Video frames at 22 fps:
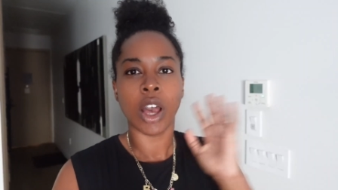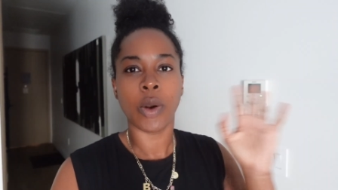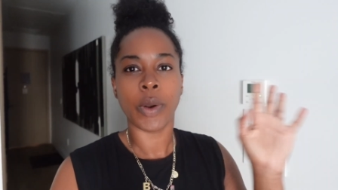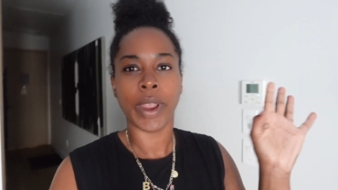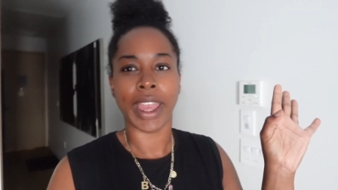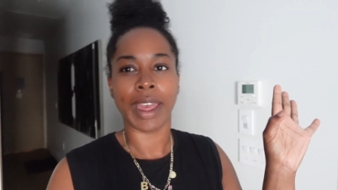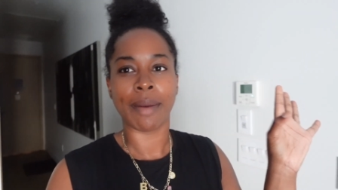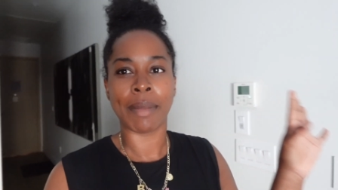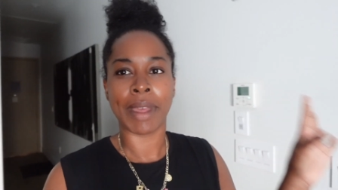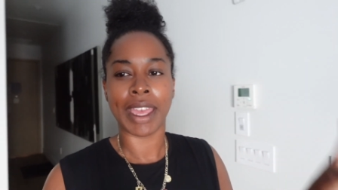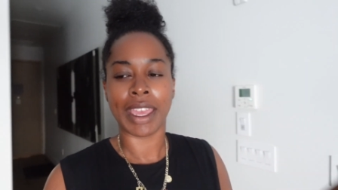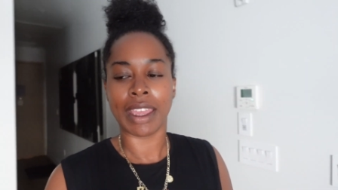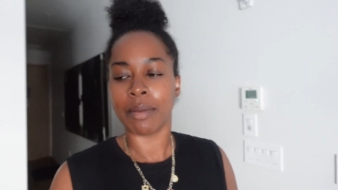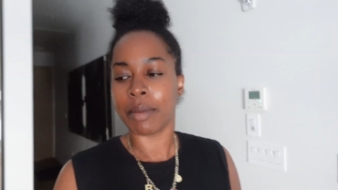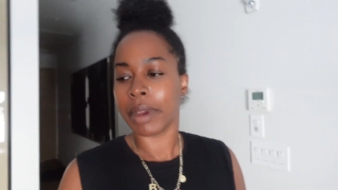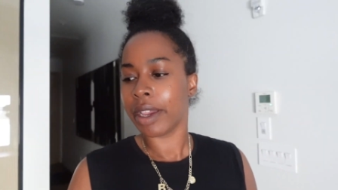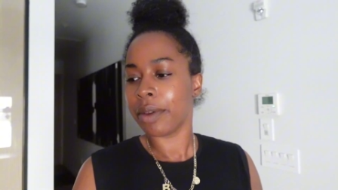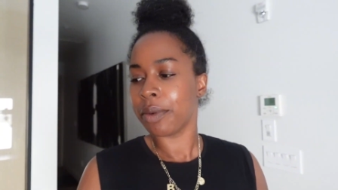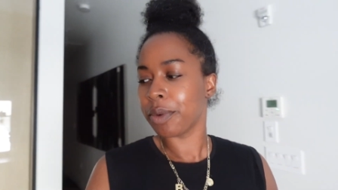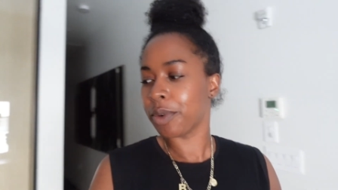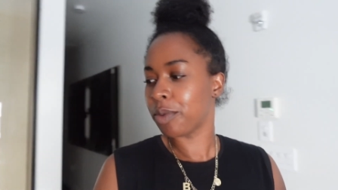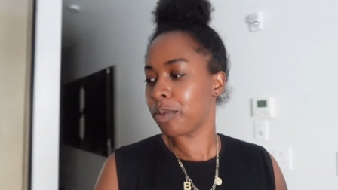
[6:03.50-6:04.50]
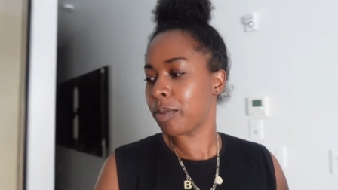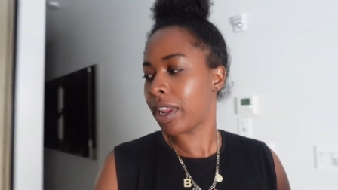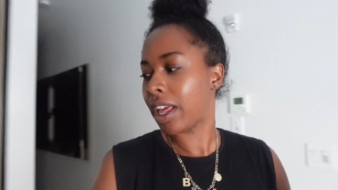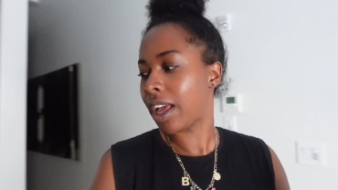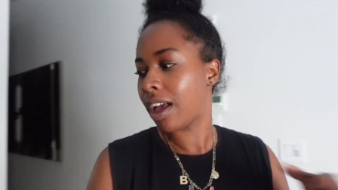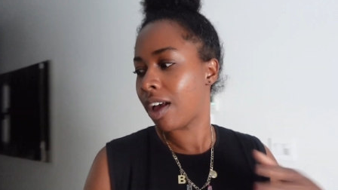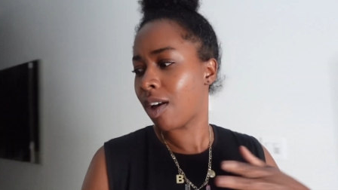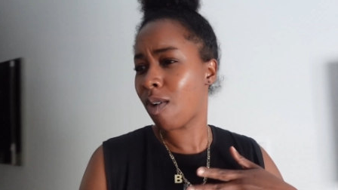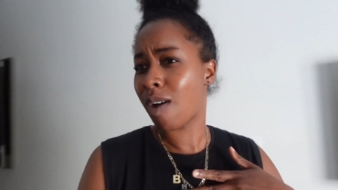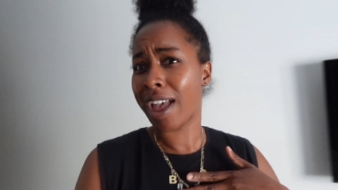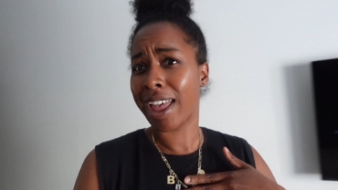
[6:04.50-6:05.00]
Okay, I'm in my room
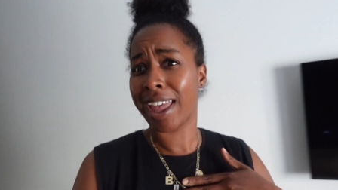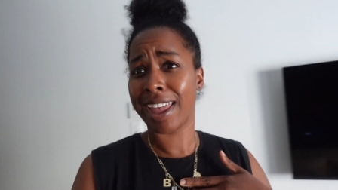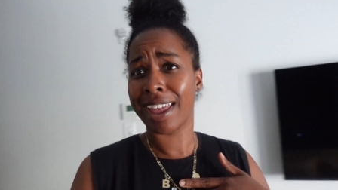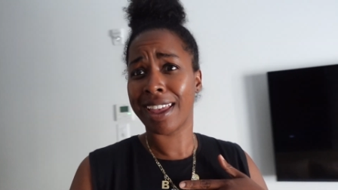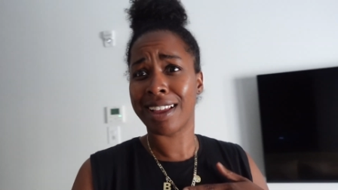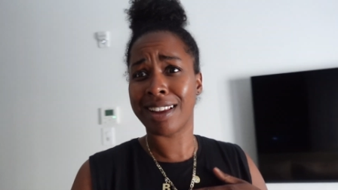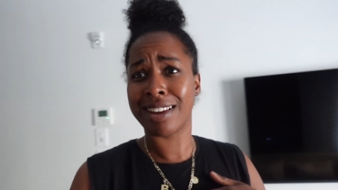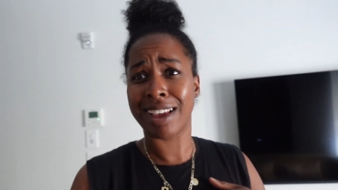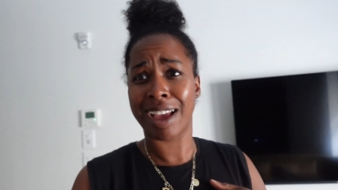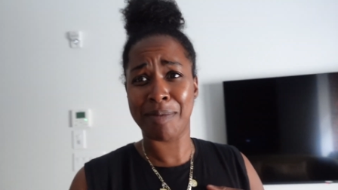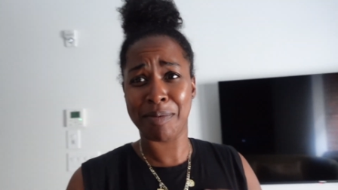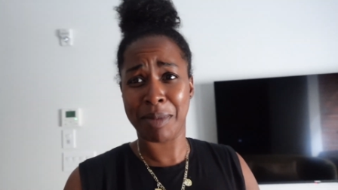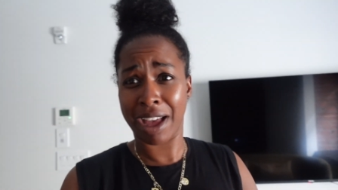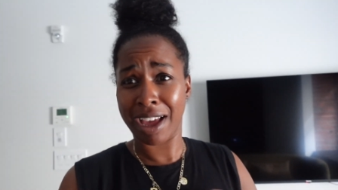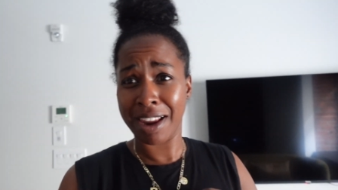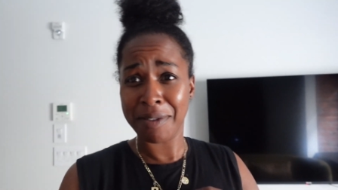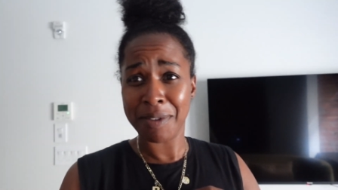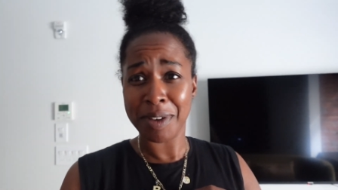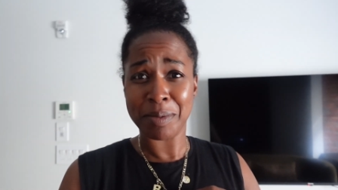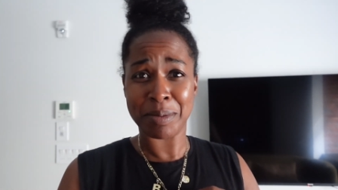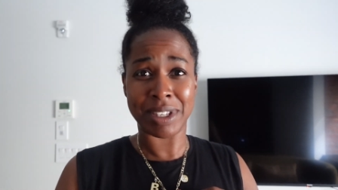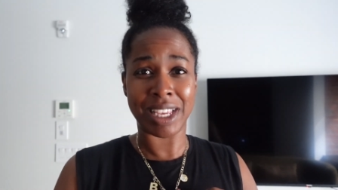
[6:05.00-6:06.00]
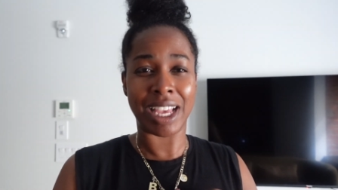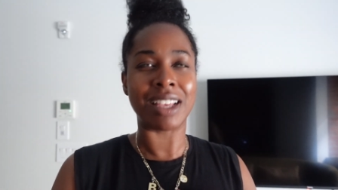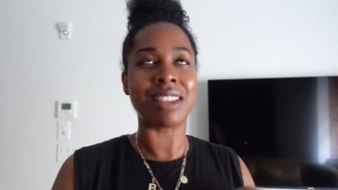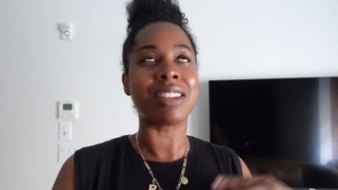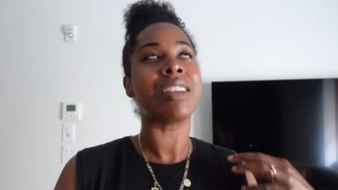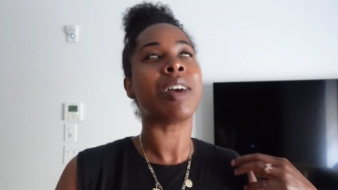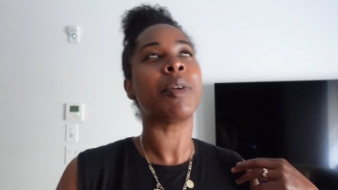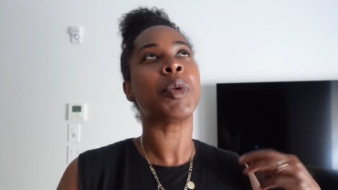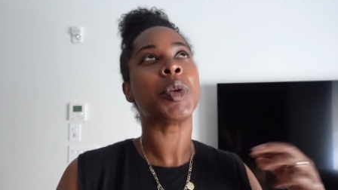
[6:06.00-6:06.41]
now and I'm kind of obsessed.